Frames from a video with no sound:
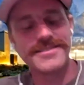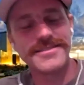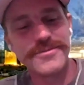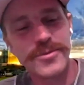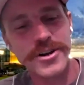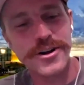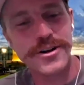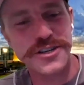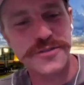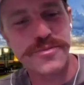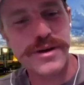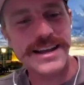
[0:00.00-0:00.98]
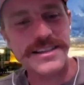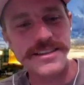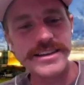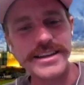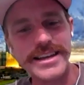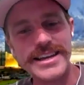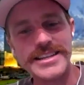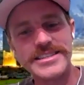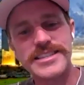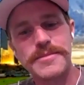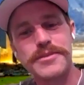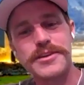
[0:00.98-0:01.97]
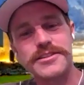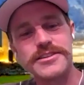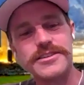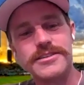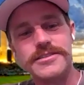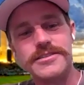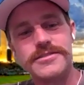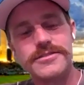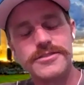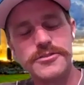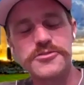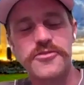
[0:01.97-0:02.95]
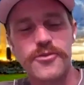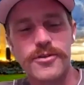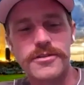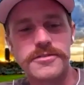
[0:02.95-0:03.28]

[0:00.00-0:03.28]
what Archie Bradley is typically used for.